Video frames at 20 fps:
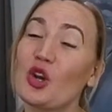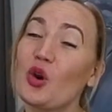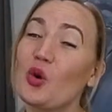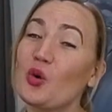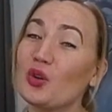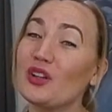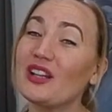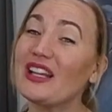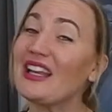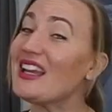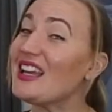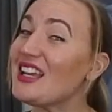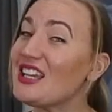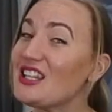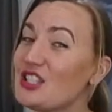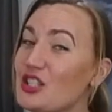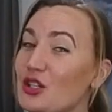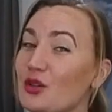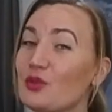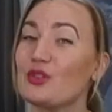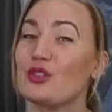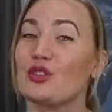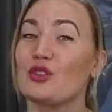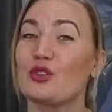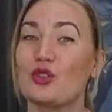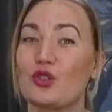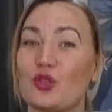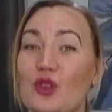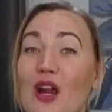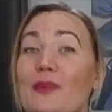
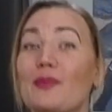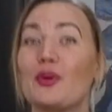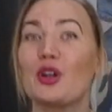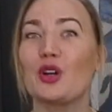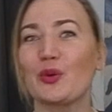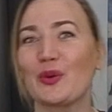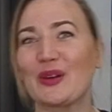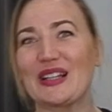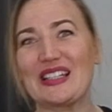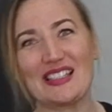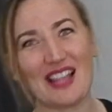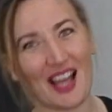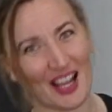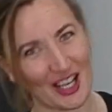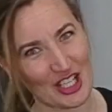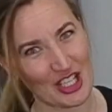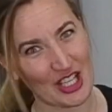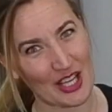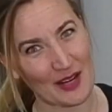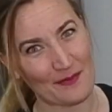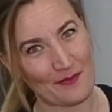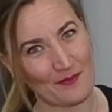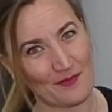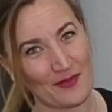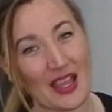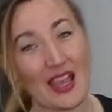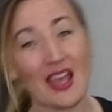cooling-induced tremor reduction,